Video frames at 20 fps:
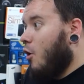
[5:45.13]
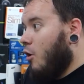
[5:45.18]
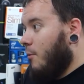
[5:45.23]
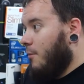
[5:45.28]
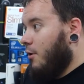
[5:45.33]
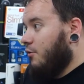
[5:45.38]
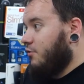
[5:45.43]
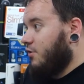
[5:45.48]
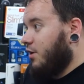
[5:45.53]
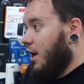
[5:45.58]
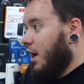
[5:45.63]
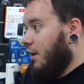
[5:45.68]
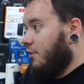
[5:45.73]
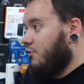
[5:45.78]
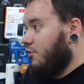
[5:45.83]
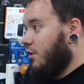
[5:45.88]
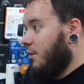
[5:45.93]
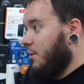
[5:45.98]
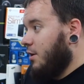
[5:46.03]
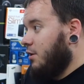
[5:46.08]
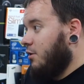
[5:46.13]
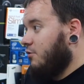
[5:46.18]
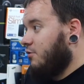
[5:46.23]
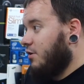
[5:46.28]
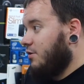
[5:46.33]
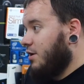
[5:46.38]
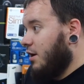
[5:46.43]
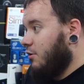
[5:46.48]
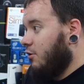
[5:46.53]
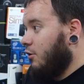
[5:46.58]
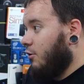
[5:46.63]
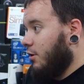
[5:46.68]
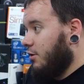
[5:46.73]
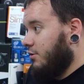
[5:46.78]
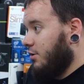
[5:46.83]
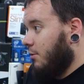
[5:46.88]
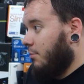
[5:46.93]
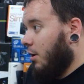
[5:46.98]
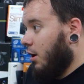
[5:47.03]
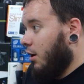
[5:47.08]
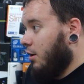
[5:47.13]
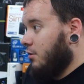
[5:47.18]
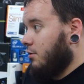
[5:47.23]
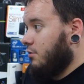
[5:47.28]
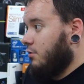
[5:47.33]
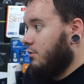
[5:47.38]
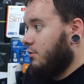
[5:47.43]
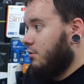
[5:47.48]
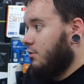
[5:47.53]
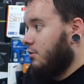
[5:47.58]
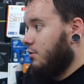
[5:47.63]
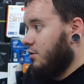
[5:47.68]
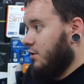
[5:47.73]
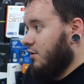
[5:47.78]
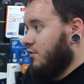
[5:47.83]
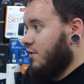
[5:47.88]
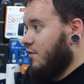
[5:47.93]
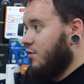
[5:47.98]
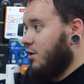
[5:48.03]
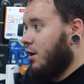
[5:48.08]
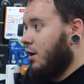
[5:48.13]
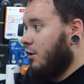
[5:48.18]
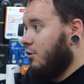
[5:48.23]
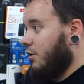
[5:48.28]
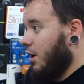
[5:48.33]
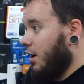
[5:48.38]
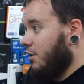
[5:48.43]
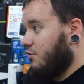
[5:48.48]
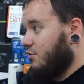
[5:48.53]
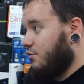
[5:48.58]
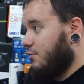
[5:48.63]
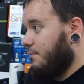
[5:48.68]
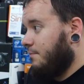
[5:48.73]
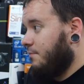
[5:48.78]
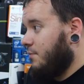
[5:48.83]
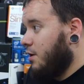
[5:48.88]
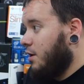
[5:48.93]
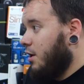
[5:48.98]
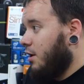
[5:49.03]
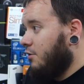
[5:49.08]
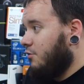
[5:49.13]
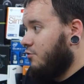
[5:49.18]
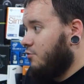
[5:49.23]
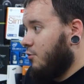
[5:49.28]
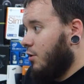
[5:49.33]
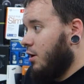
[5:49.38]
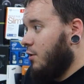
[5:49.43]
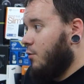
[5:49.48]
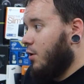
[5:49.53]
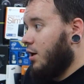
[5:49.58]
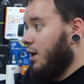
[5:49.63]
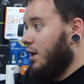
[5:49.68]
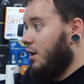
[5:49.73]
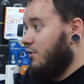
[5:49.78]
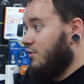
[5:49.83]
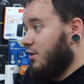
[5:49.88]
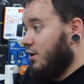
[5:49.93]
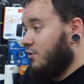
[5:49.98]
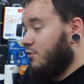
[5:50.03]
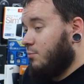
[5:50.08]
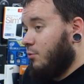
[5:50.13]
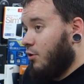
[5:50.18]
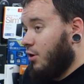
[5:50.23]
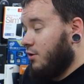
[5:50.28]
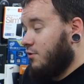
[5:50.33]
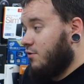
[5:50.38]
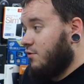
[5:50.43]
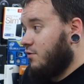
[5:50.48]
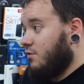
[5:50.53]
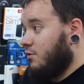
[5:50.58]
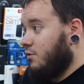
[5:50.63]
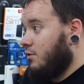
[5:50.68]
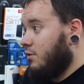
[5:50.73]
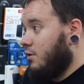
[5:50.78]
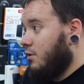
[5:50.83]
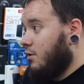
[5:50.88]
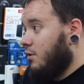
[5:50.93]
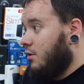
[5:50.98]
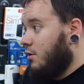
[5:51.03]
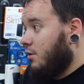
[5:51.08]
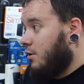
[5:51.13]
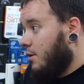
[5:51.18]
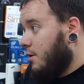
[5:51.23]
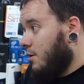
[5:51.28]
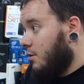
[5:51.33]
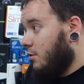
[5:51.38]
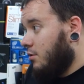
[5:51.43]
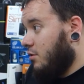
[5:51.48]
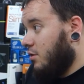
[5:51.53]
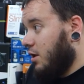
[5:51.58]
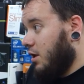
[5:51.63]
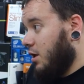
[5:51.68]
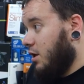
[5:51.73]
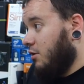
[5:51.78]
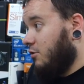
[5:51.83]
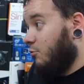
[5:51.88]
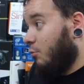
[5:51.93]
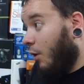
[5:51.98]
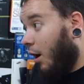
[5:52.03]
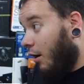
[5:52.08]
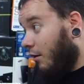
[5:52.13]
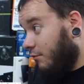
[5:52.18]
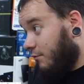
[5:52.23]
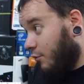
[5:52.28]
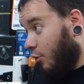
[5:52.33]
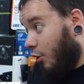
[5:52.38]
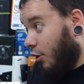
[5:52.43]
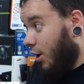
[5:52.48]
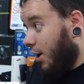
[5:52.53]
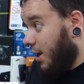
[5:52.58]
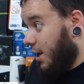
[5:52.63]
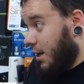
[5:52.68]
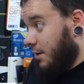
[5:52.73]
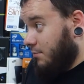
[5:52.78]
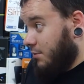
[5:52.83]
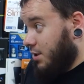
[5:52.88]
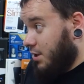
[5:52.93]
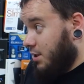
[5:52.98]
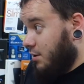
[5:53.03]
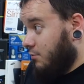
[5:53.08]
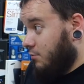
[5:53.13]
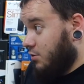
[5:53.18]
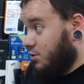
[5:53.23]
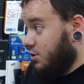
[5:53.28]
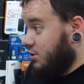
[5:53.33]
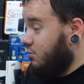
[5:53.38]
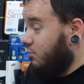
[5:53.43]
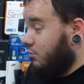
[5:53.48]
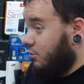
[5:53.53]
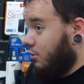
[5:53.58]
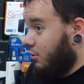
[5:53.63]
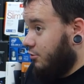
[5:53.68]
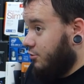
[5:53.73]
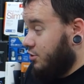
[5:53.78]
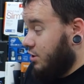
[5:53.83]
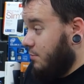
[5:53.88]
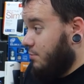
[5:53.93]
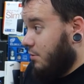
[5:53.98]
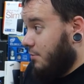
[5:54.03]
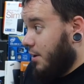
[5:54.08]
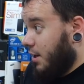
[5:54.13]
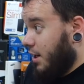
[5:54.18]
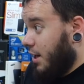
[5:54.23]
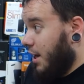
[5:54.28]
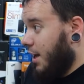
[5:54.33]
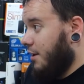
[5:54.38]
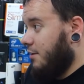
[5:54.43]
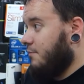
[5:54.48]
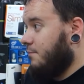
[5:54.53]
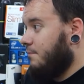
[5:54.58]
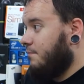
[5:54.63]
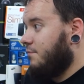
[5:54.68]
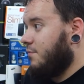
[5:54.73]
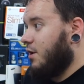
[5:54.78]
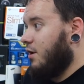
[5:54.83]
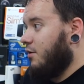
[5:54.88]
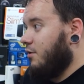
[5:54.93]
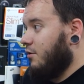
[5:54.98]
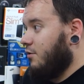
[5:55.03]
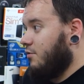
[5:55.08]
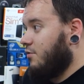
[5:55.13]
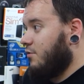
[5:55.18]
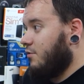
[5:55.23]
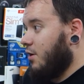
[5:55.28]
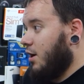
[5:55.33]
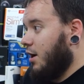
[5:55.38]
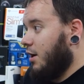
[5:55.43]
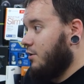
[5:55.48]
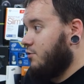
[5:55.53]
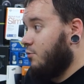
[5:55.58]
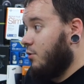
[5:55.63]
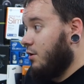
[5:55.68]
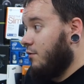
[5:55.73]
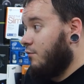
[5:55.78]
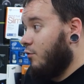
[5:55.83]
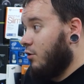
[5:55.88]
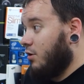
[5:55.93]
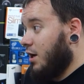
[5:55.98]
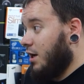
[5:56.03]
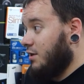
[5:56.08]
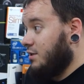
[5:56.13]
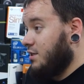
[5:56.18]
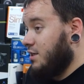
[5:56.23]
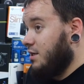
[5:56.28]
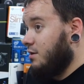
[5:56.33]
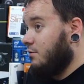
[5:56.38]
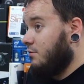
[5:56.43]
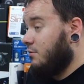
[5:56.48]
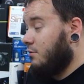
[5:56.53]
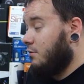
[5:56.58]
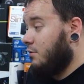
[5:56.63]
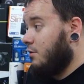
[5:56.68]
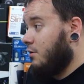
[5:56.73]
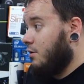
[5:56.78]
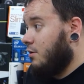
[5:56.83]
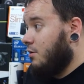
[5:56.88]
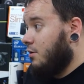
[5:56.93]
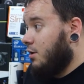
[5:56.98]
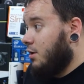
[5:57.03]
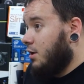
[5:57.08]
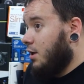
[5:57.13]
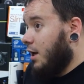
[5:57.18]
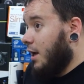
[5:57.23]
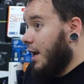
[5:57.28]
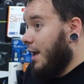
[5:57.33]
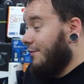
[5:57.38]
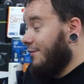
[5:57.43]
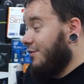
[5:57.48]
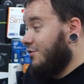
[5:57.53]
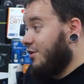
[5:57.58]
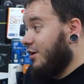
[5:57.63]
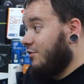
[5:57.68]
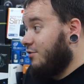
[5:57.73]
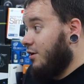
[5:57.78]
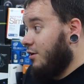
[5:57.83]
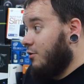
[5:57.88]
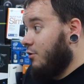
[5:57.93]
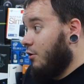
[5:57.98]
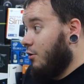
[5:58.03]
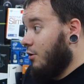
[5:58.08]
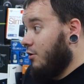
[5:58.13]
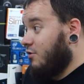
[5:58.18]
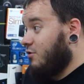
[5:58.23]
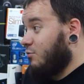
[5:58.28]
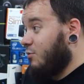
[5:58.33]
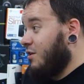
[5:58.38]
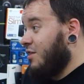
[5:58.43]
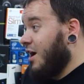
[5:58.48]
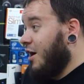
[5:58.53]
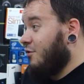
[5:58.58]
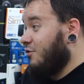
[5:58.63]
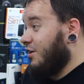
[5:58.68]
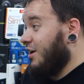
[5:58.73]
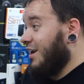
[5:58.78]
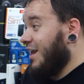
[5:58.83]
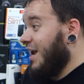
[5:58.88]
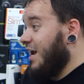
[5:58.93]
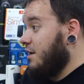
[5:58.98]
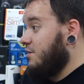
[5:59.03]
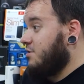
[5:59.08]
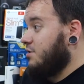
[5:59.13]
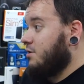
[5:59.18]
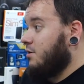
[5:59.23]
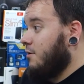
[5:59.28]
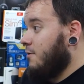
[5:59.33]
Almost, yeah. So I mean, here's the 10-core Intel part, the 7900X, 2186 points. The 12-core AMD, which is $200 cheaper, might I add, is 2419, and the 16-core is 3008.